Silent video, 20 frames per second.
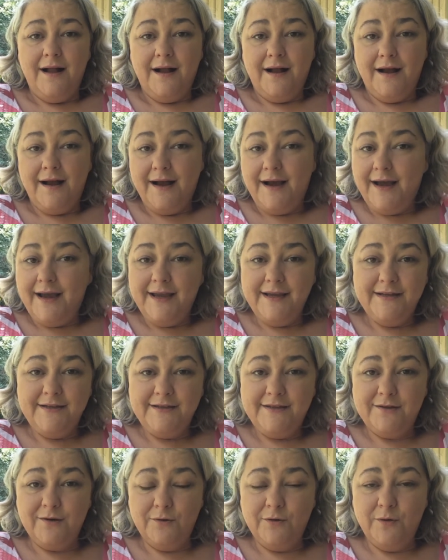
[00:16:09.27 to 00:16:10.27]
I
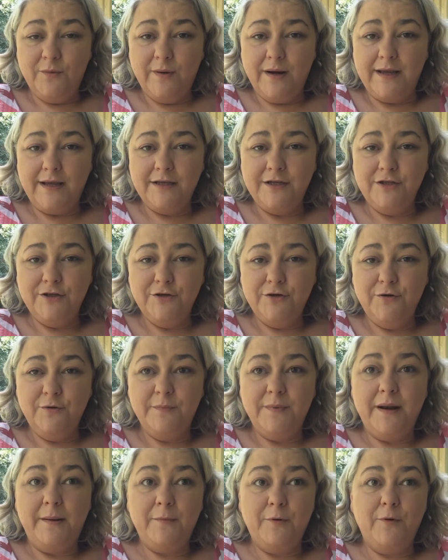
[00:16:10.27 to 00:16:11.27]
don't know what I can do,
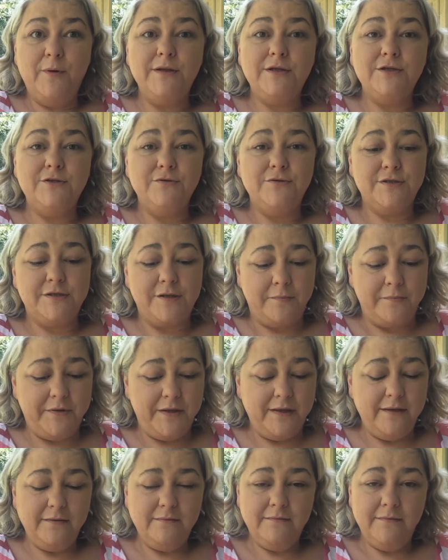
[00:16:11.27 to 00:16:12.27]
but I'm going to do
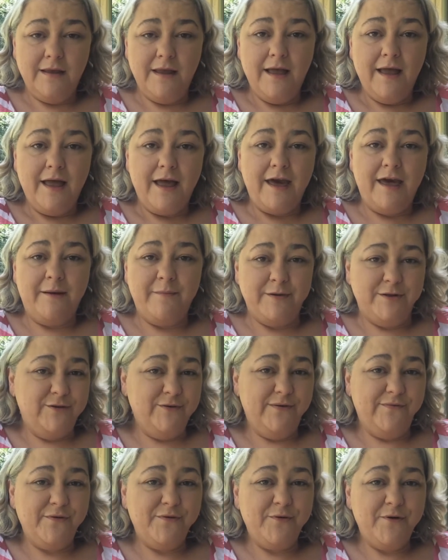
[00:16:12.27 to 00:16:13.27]
something. And I'm going to
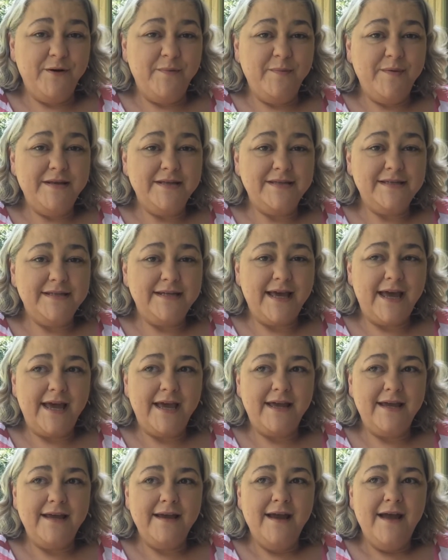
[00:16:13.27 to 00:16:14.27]
do it for 30 minutes a
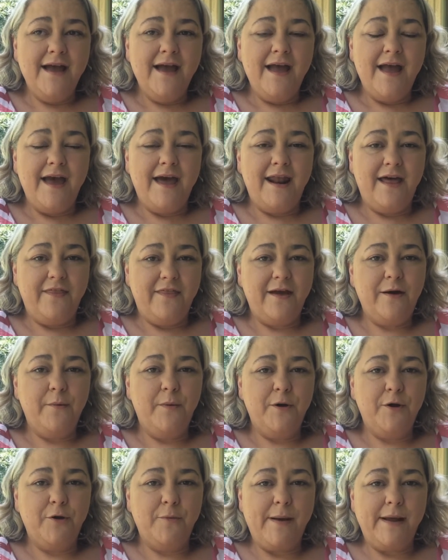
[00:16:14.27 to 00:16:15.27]
day. And I think I
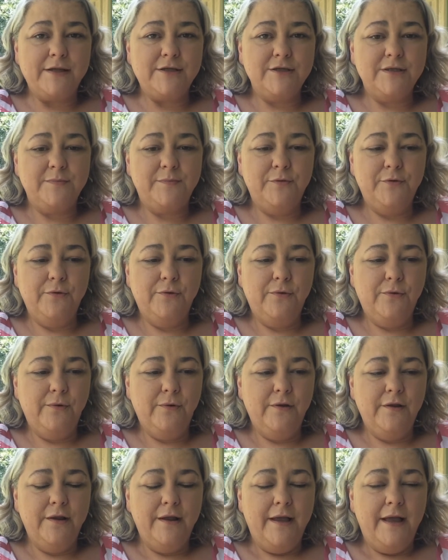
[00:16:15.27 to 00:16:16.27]
want to go back to the
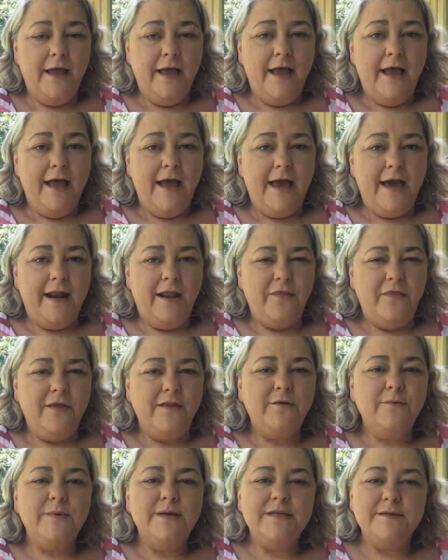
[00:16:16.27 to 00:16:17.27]
pool. And I
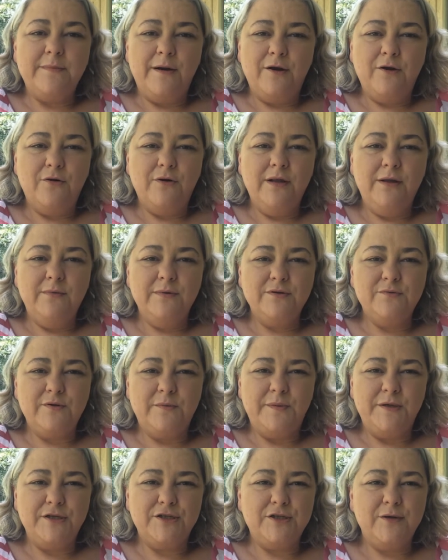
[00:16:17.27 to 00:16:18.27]
think the reason my hernia was
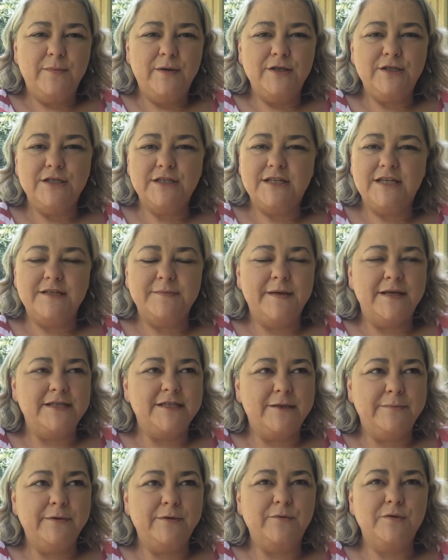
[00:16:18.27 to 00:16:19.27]
ripping so much is because my
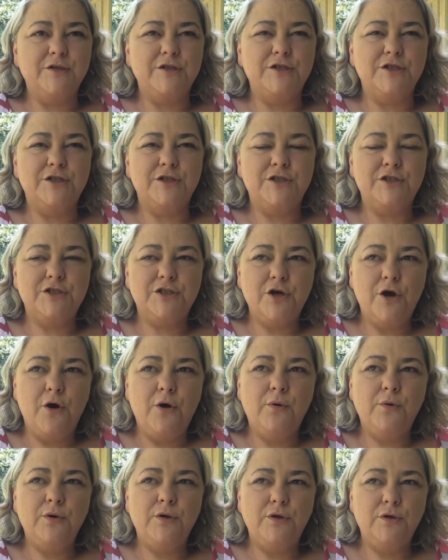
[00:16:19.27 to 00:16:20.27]
stomach was just
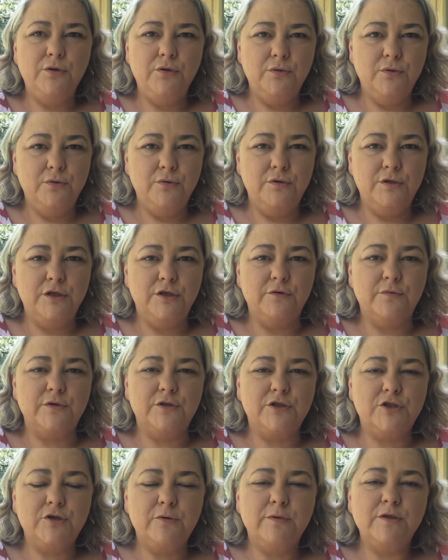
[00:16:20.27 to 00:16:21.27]
so huge. And there
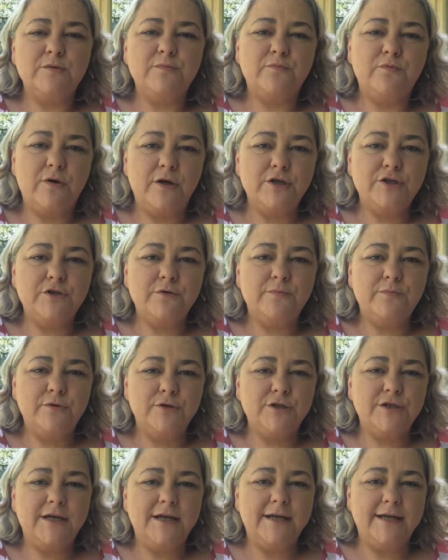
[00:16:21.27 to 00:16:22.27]
was so much pressure
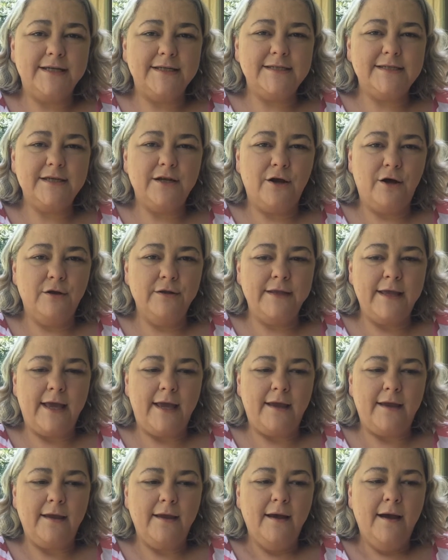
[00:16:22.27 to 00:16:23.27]
pushing against it all
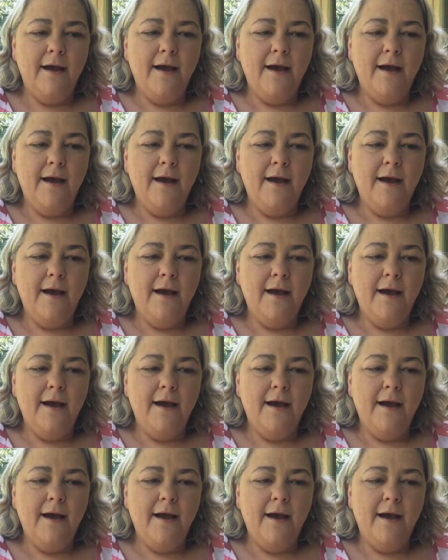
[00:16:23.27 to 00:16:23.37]
day.